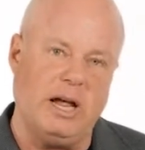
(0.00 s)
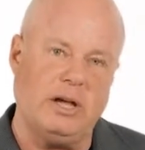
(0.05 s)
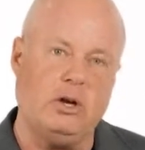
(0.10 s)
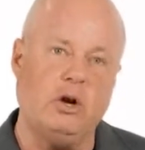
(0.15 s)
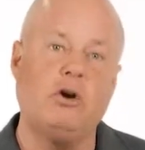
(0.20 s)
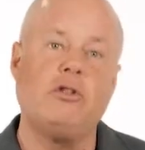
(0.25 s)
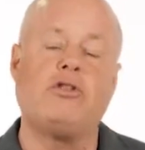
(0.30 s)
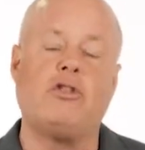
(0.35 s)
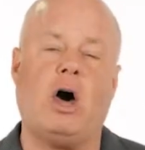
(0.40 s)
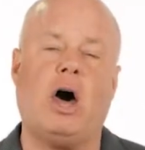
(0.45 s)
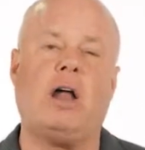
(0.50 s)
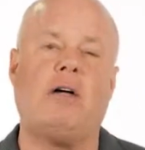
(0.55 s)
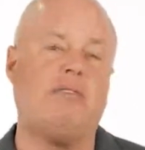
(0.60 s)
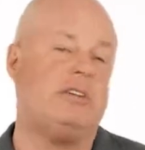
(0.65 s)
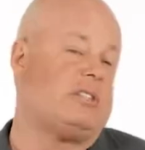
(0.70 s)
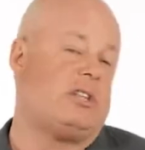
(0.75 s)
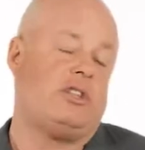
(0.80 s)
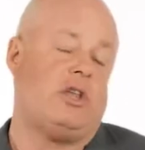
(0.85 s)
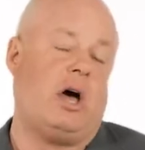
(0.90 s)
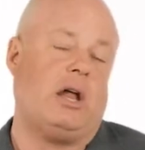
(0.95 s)
you're thought of
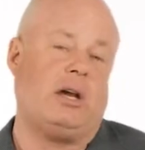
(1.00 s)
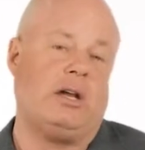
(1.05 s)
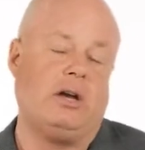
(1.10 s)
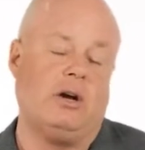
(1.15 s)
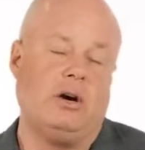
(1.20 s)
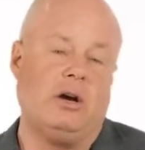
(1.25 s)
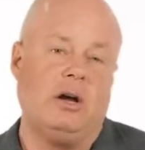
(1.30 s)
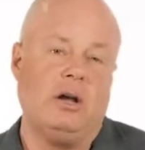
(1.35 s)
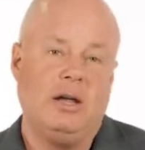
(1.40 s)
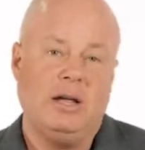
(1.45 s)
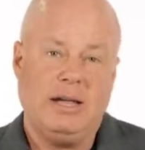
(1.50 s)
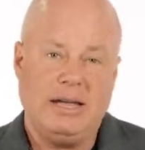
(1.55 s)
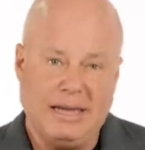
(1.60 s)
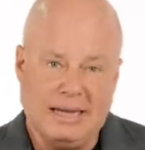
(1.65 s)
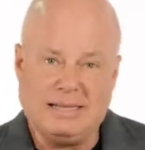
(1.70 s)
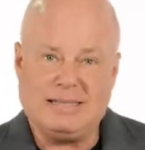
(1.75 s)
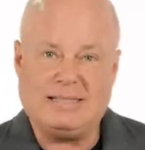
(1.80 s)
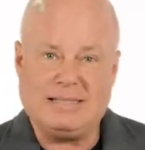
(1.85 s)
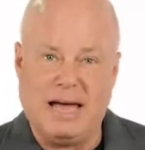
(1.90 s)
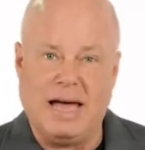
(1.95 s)
as a thought leader
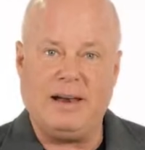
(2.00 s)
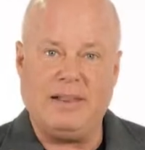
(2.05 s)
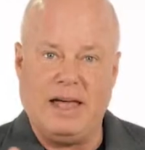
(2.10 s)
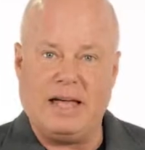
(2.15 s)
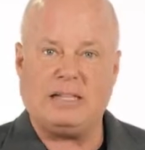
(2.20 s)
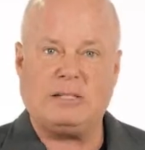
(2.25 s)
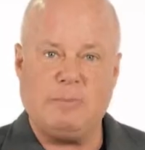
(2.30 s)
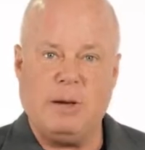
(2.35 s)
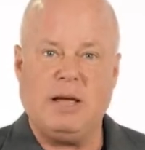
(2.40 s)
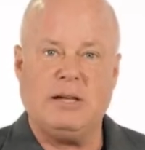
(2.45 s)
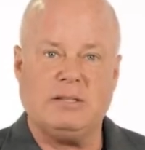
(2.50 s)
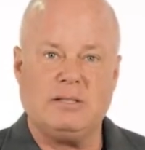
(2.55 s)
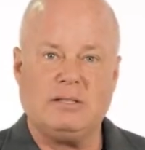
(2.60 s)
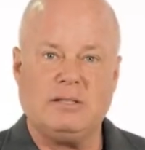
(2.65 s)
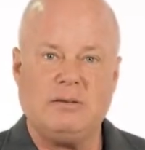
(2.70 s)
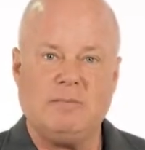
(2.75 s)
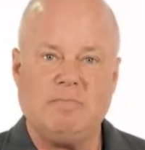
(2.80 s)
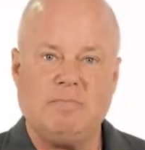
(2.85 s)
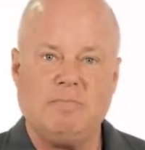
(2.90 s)
inside of that space.